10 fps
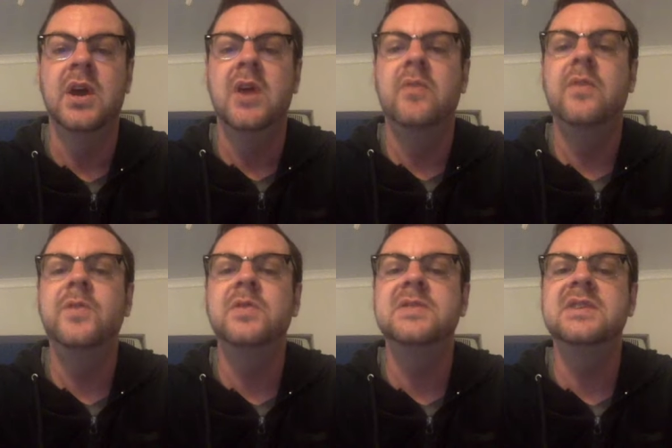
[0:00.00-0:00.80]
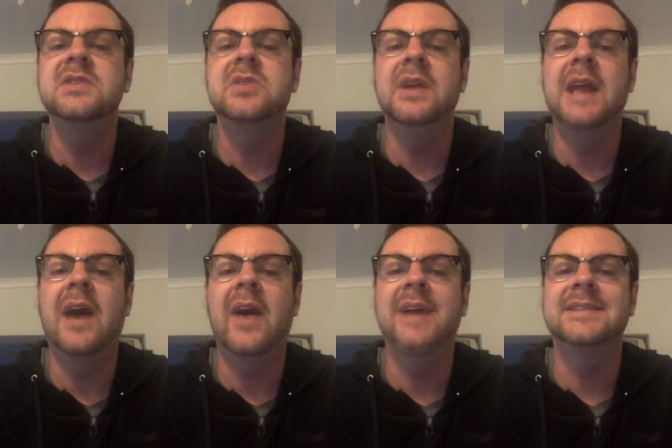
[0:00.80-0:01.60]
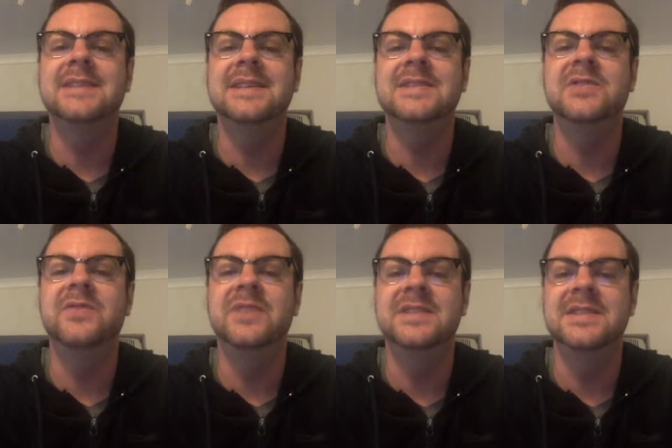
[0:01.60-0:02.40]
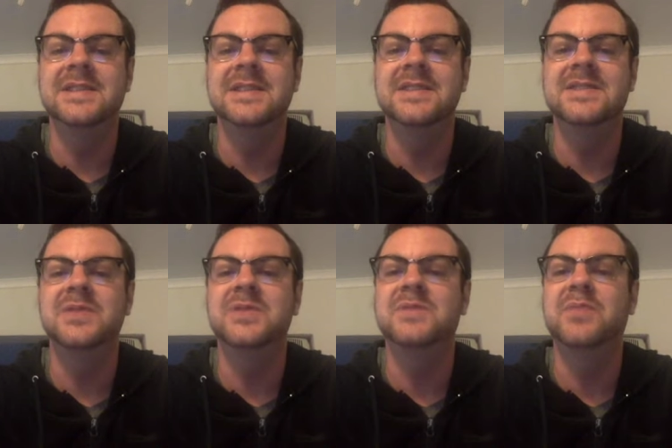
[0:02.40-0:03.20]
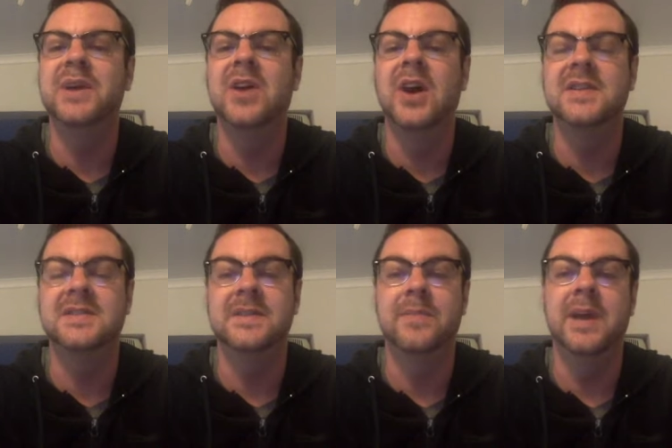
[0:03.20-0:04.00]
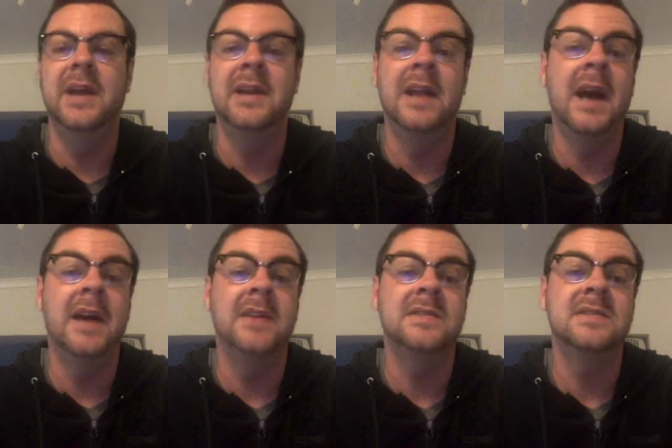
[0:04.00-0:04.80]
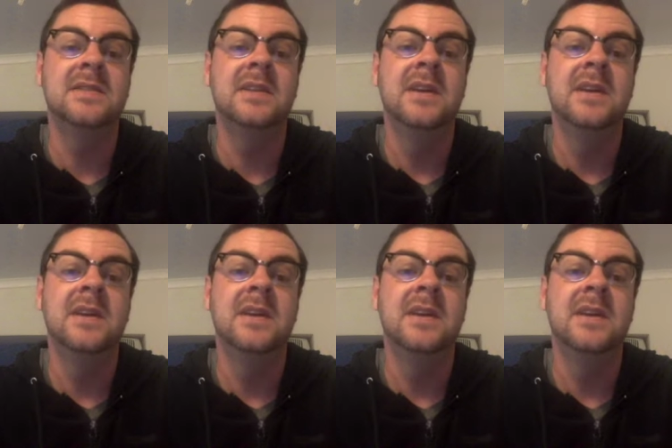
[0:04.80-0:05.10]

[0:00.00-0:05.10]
refusing to allow access to visitors who spread gossip and lies.